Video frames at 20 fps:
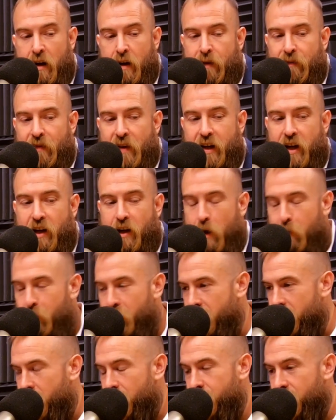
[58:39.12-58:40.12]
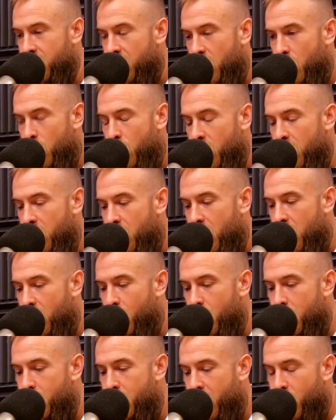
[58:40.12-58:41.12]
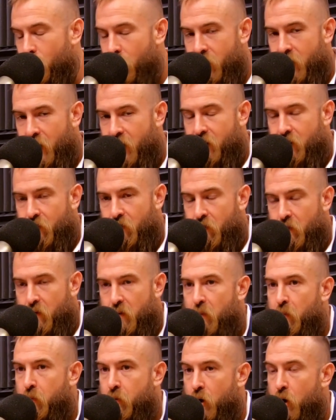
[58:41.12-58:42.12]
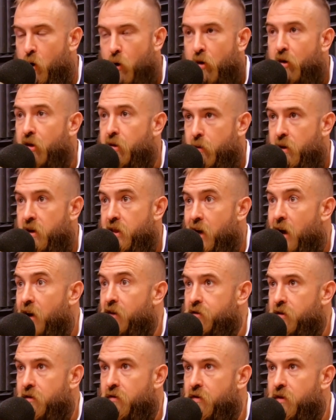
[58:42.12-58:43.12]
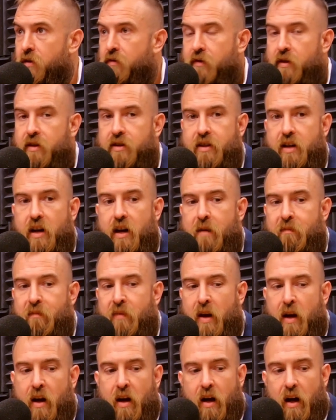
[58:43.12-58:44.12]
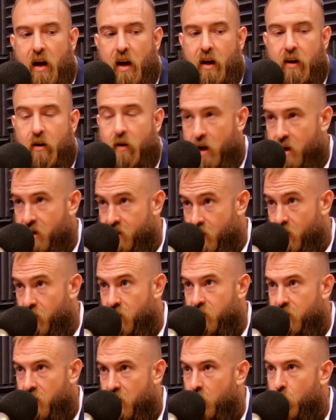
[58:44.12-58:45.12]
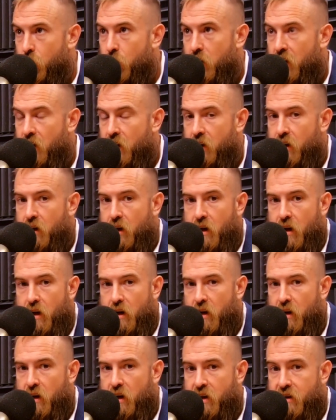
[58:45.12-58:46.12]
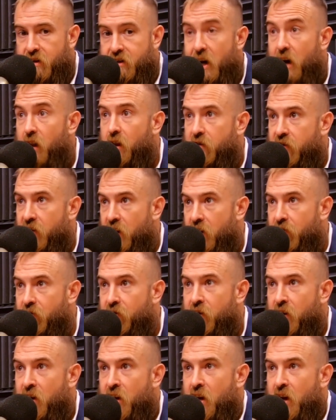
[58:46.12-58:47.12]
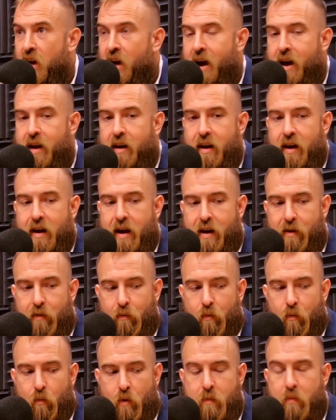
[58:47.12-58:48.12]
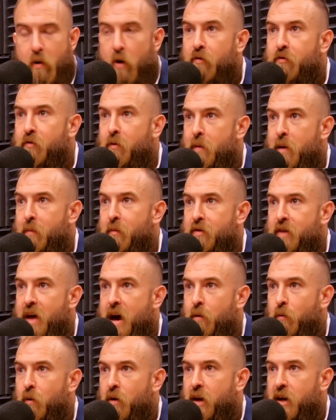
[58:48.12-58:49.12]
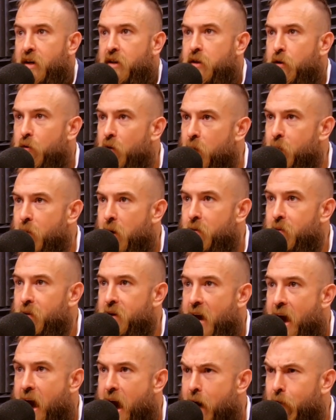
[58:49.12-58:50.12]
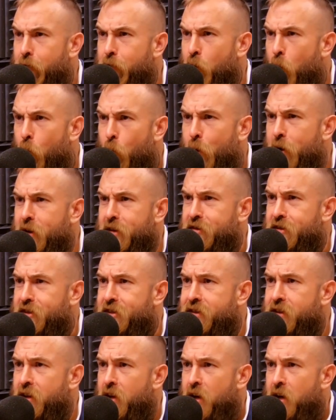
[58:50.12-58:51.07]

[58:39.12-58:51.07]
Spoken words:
Like a couple of years ago when Bitcoin like broke 3,000 for the first time, Craig Sellers and I were in Tel Aviv, and we both remembered that and we're like, dude, I probably have coins.